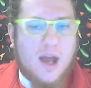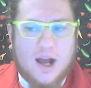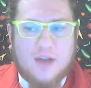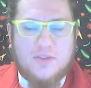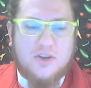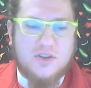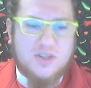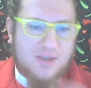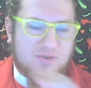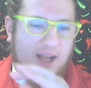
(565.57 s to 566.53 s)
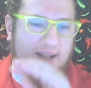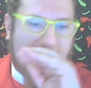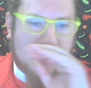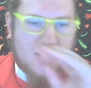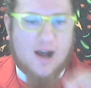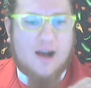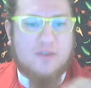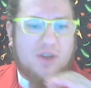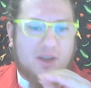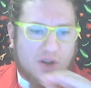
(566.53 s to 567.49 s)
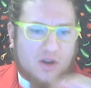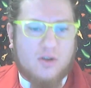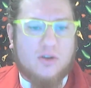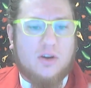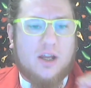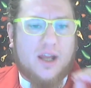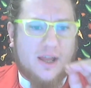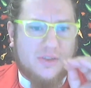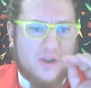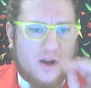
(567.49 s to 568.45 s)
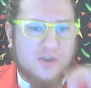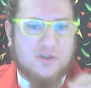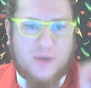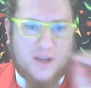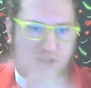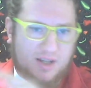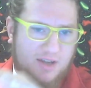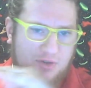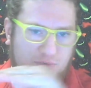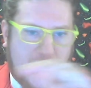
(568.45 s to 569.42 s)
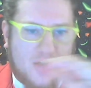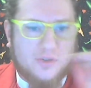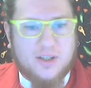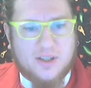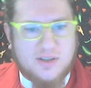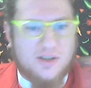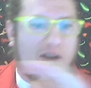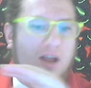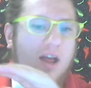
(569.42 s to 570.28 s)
uh, that just gives like that coffee and the curry and the allspice a nice roundedness and